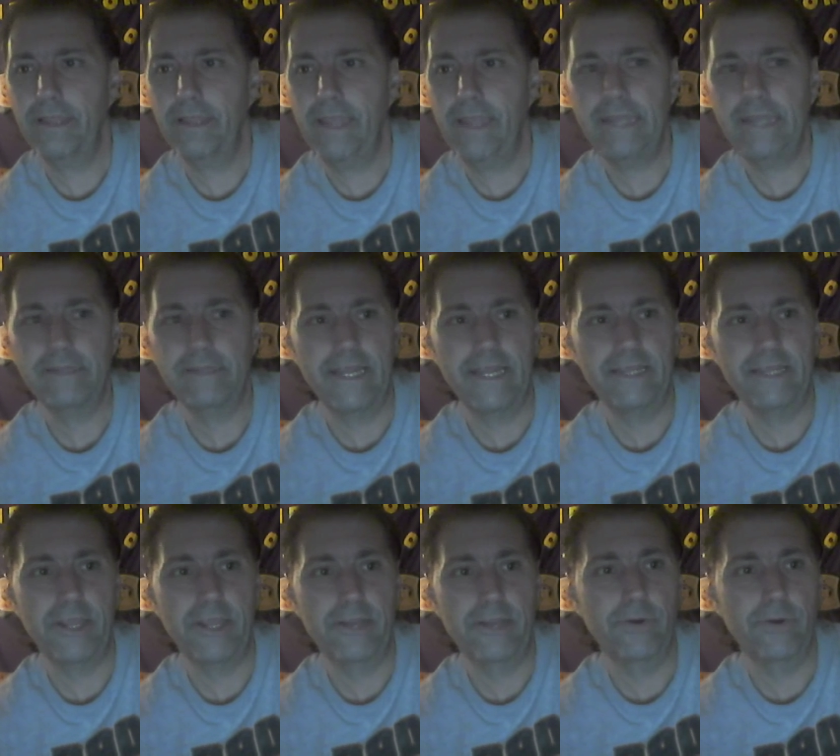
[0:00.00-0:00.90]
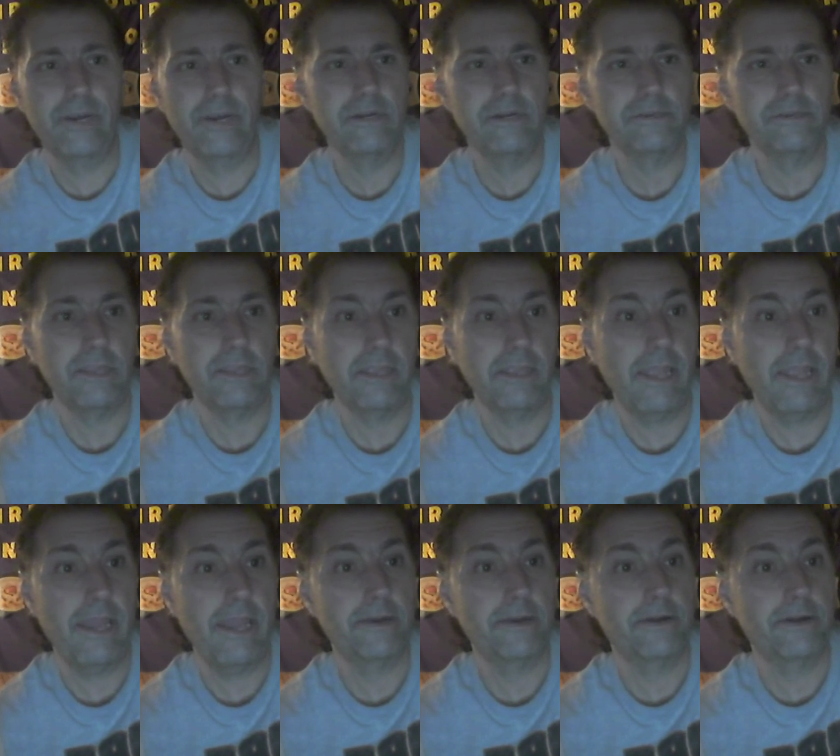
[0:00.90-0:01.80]
had lengthy careers
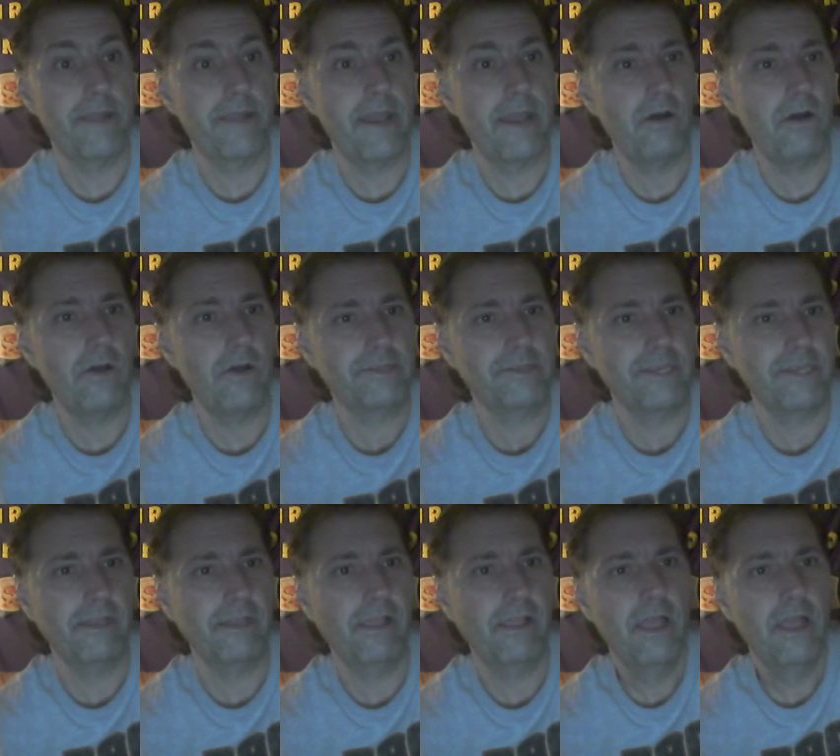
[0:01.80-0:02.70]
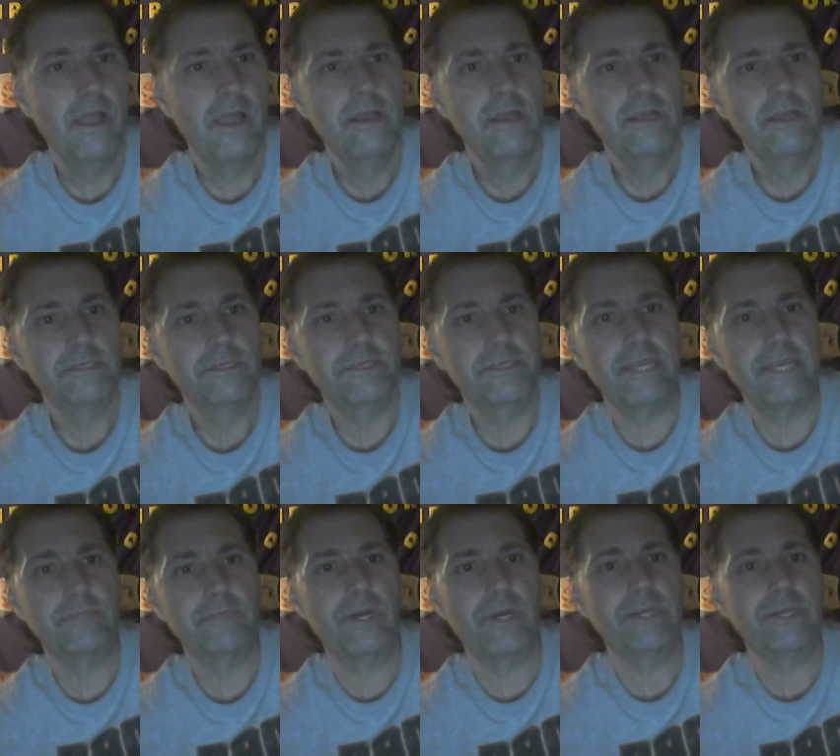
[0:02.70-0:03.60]
and are now at the
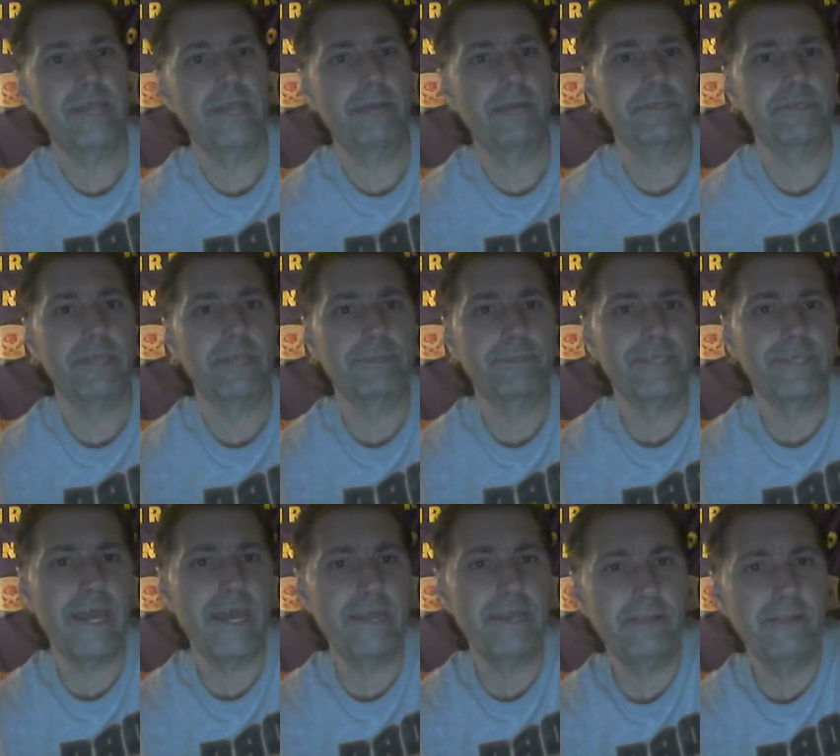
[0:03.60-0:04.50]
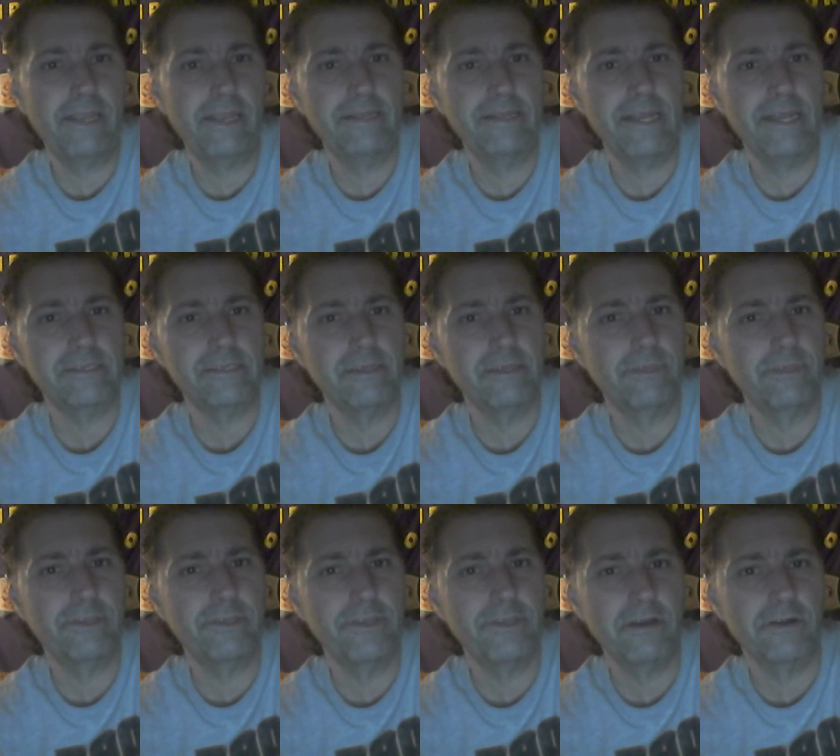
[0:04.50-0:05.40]
stage where it's time to step aside and let some
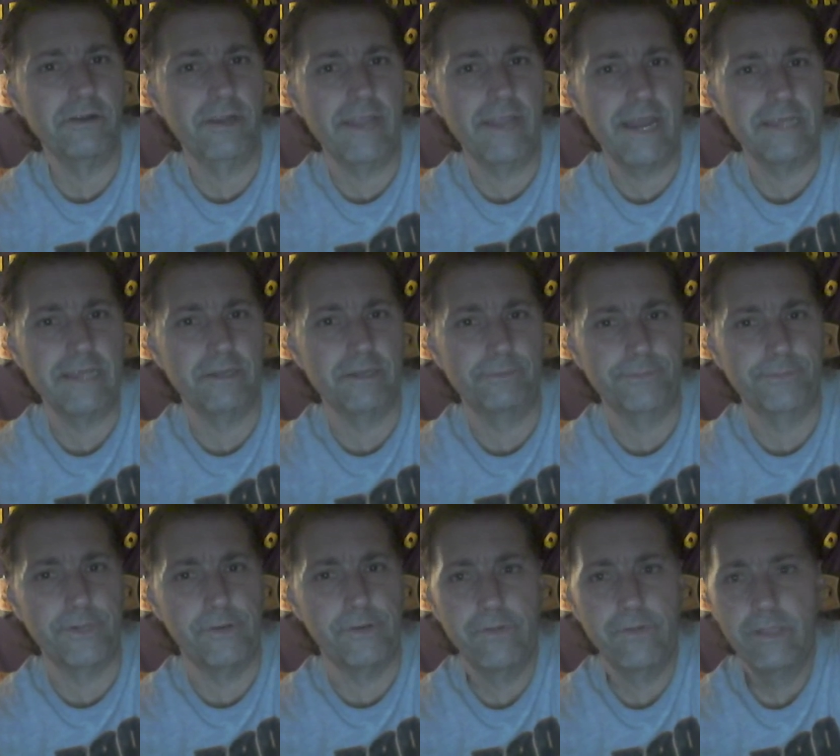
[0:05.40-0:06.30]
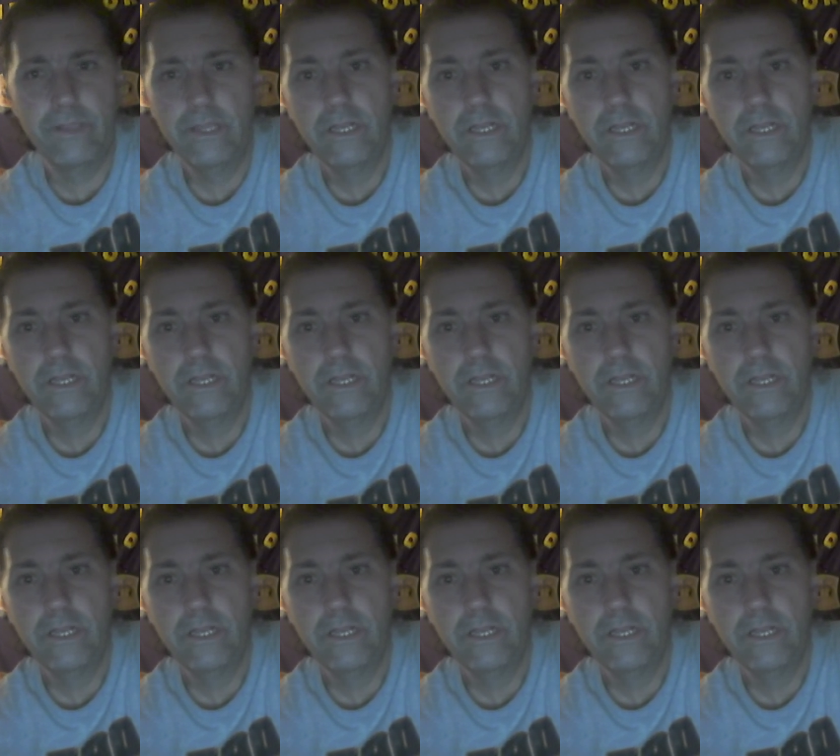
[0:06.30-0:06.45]
of the younger guys come through.